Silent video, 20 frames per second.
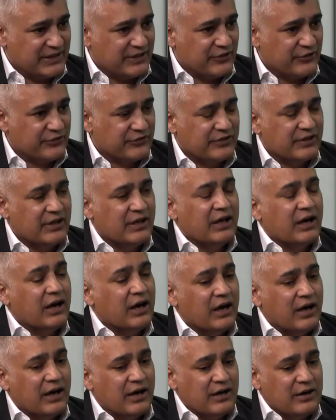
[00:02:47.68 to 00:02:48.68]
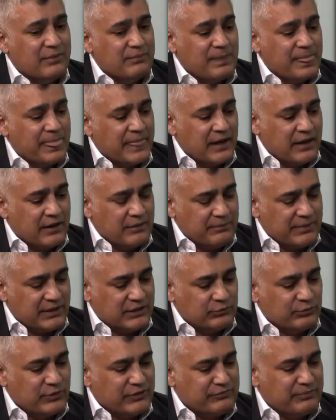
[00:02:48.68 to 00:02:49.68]
else, but
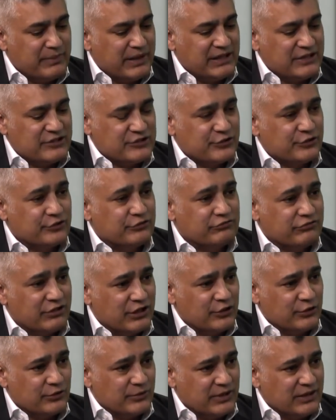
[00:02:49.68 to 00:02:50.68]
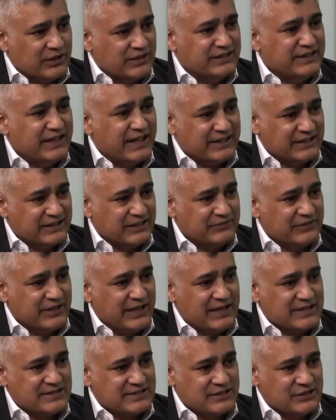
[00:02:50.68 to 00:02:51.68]
we've managed to grow negative net
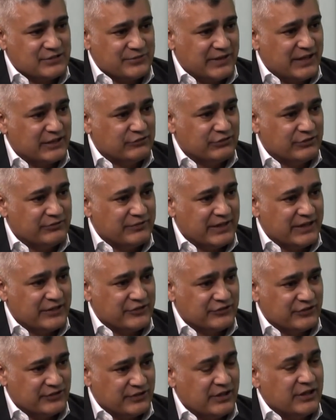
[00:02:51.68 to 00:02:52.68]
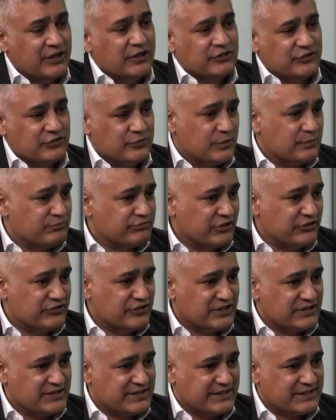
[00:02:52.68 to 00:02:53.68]
assets of 100,000 to
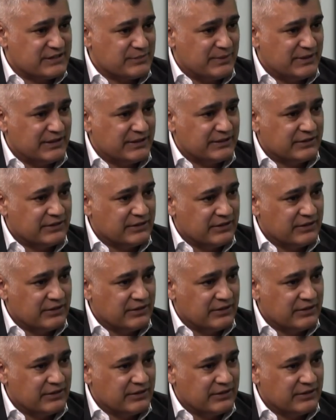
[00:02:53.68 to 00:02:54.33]
approaching 6 million.